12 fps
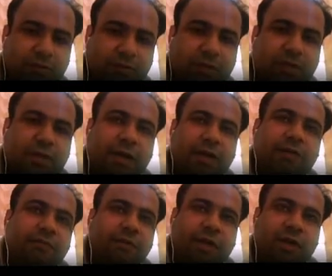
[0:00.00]
Okay, like
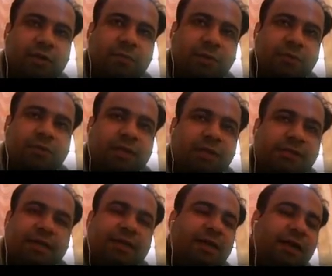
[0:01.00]
for aluminum, you can
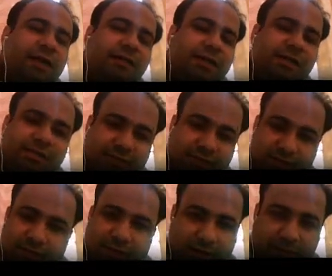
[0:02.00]
say 800 degrees Celsius is
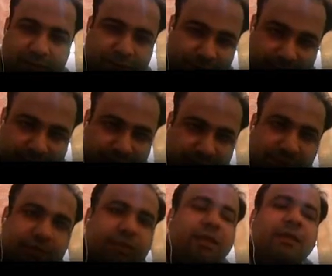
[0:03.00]
the melting point,
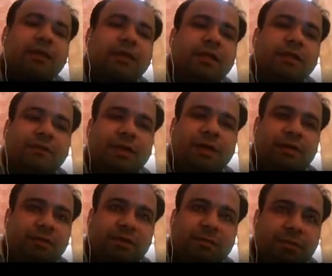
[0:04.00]
where it
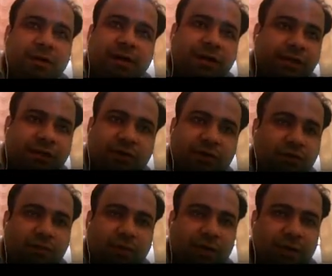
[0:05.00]
will completely change
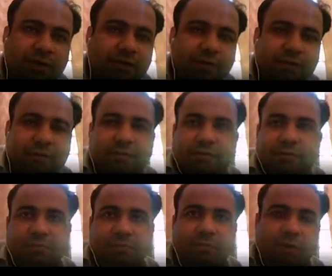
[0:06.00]
into melting
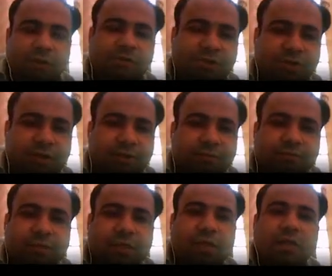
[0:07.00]
molten state.
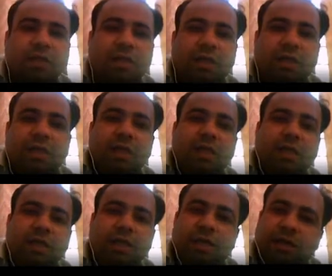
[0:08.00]

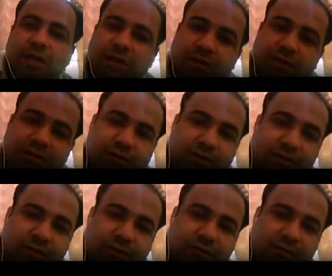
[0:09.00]
Uh,
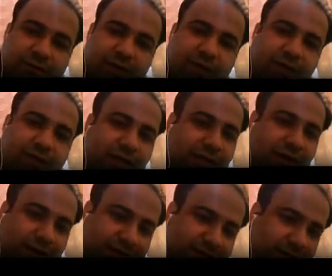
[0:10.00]
when the
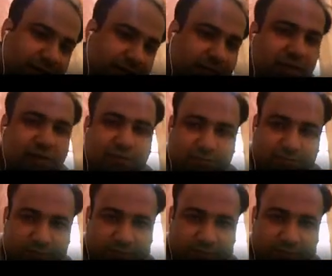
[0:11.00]
casting is done,